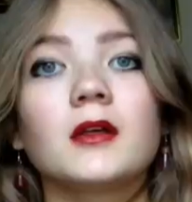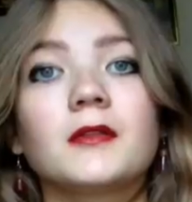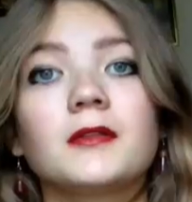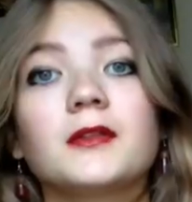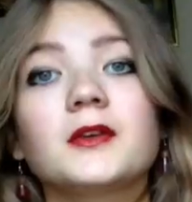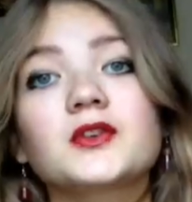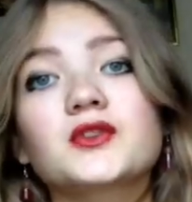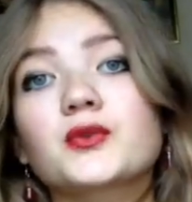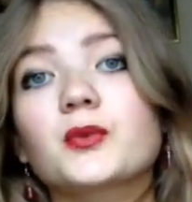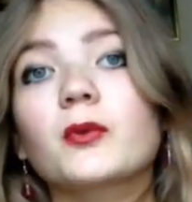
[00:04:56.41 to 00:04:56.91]

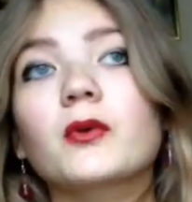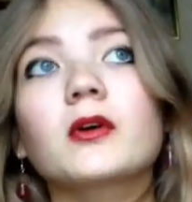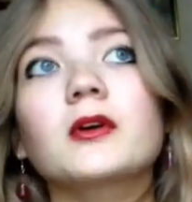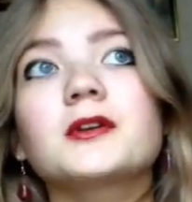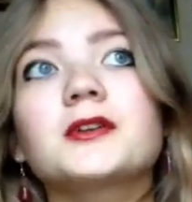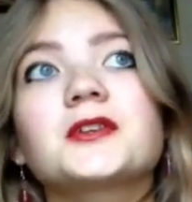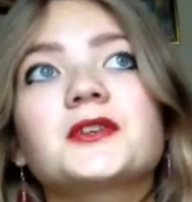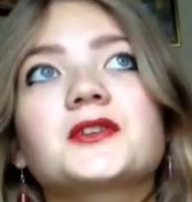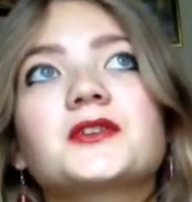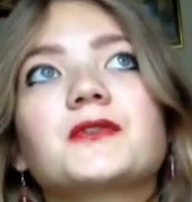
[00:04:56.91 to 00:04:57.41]
This world
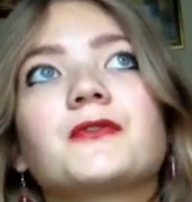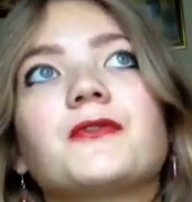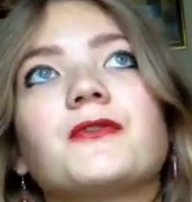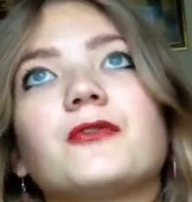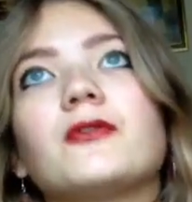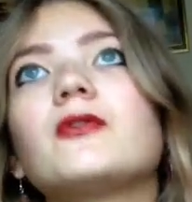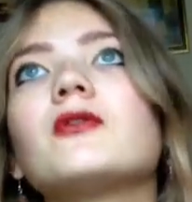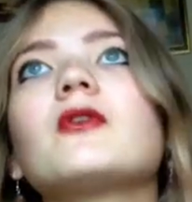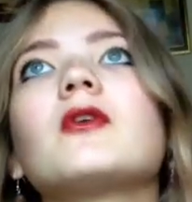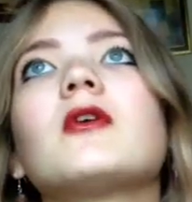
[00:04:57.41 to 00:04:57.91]
is
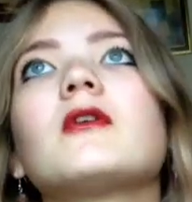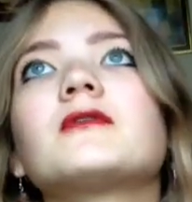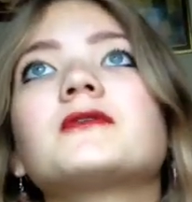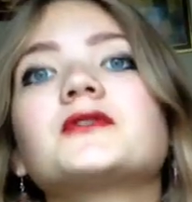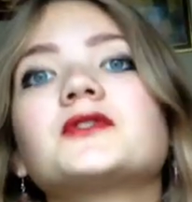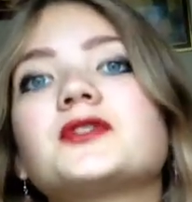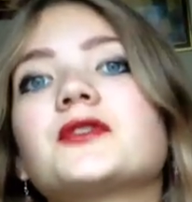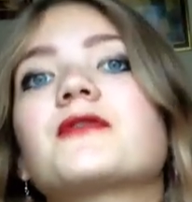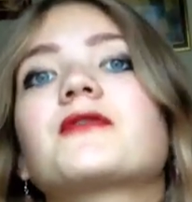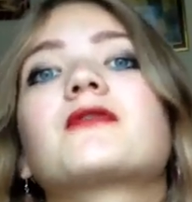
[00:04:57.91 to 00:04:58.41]
full of
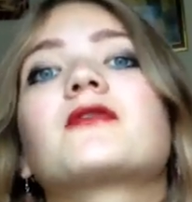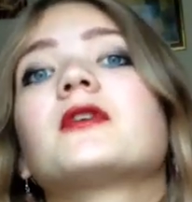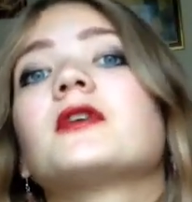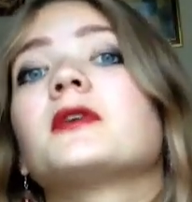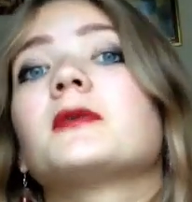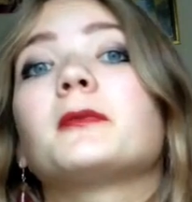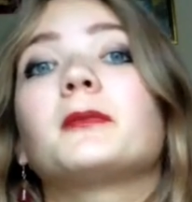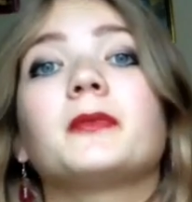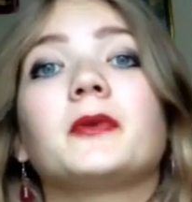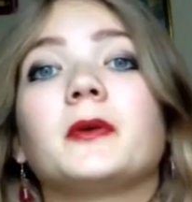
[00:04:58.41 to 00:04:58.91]

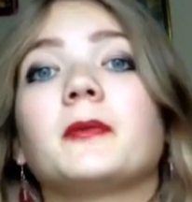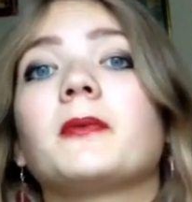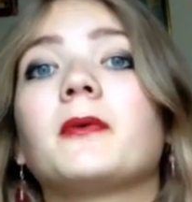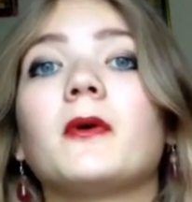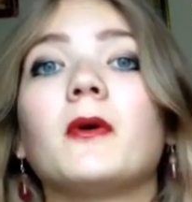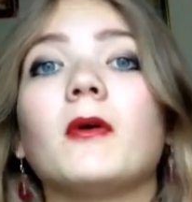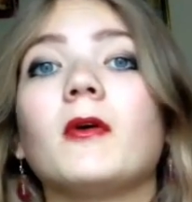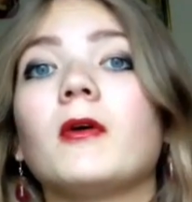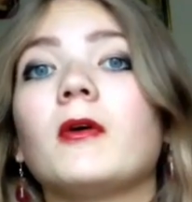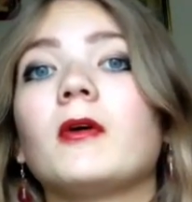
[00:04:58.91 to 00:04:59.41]
different
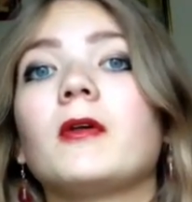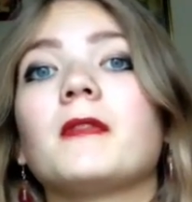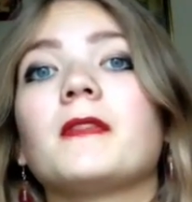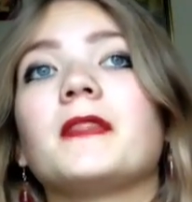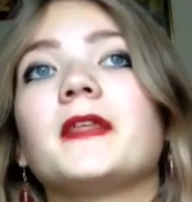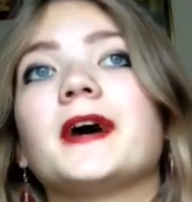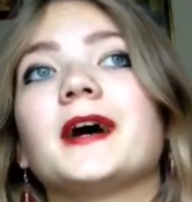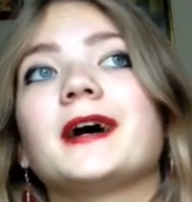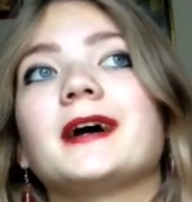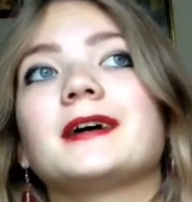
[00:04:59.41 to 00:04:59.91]
people
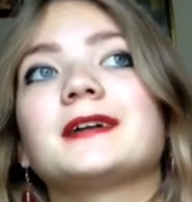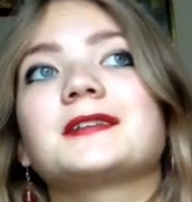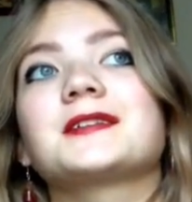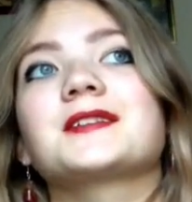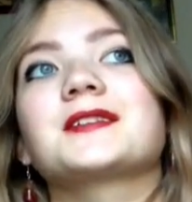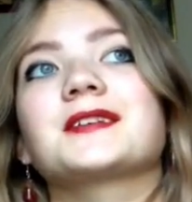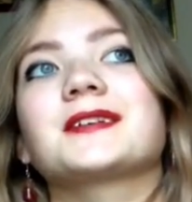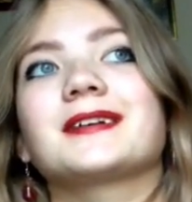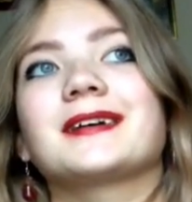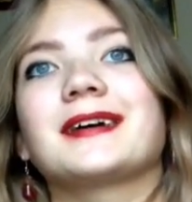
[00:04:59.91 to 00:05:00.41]
that